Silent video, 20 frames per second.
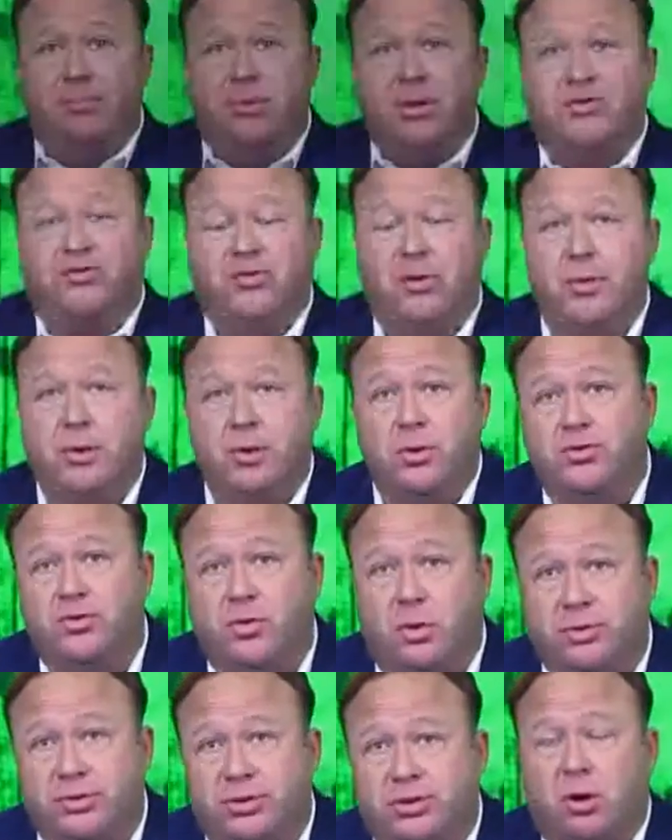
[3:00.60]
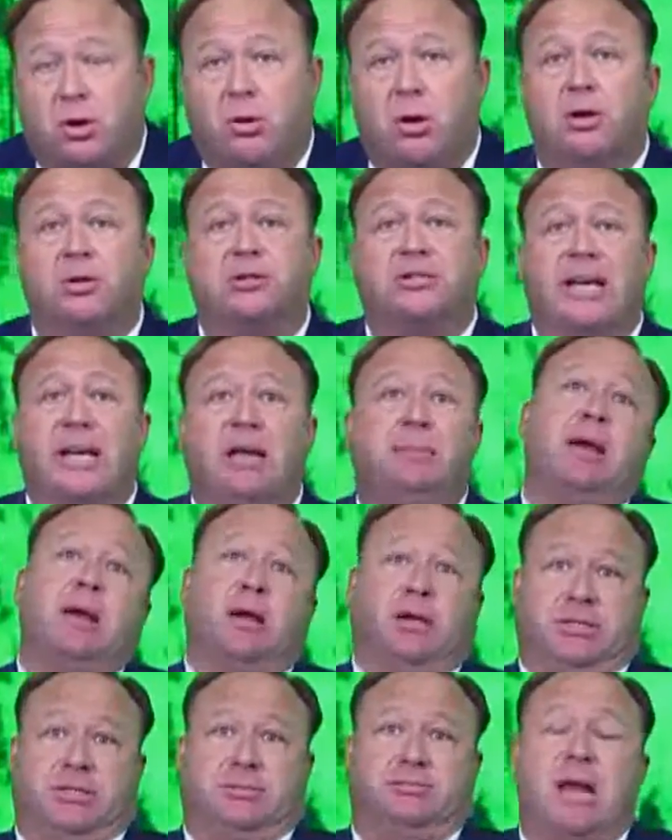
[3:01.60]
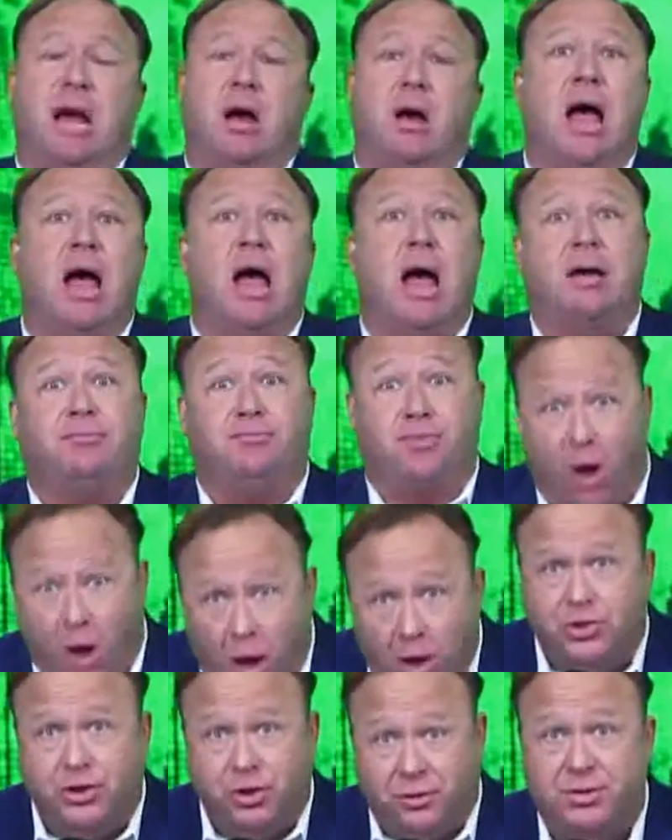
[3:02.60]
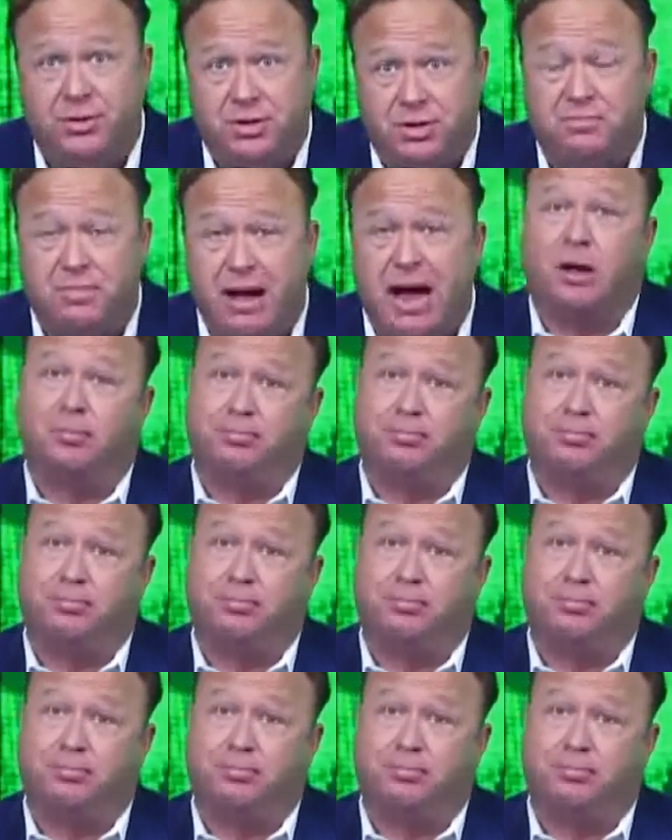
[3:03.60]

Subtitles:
have this from the new George Soros emails. Now, I told you this is the